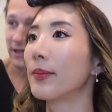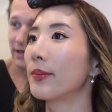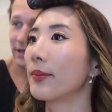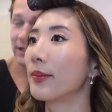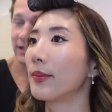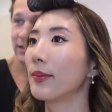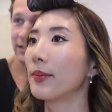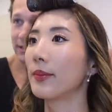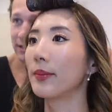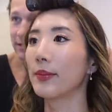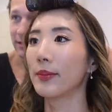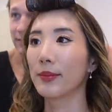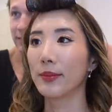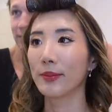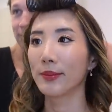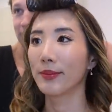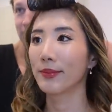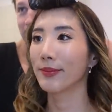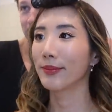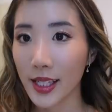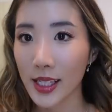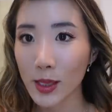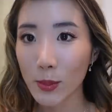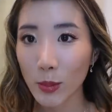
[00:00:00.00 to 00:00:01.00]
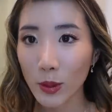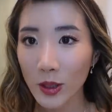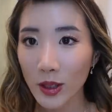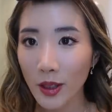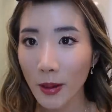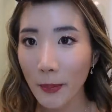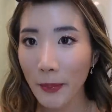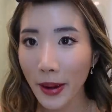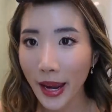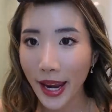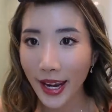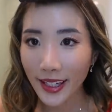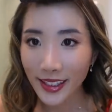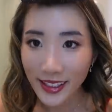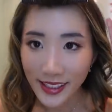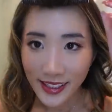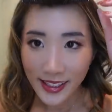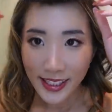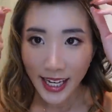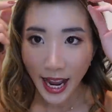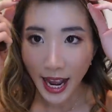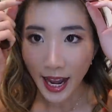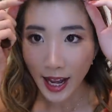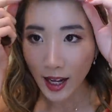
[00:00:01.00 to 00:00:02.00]
done. Let's put the bangs
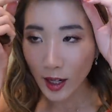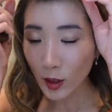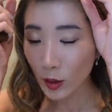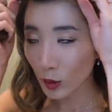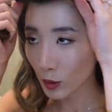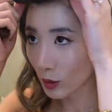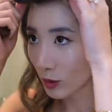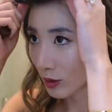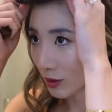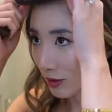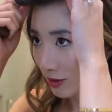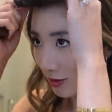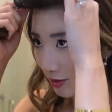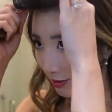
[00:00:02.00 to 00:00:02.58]
down.